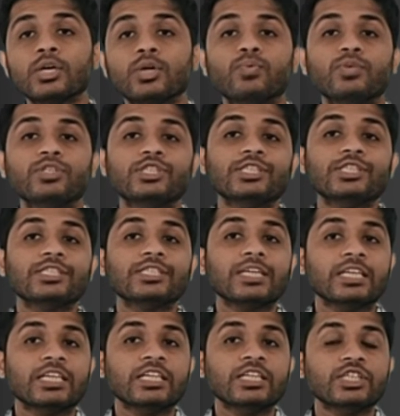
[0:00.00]
which is
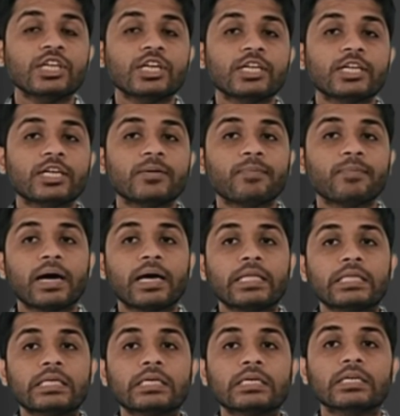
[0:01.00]
initiated by
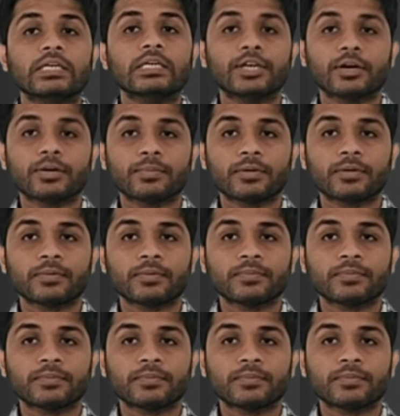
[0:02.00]
the interrupt.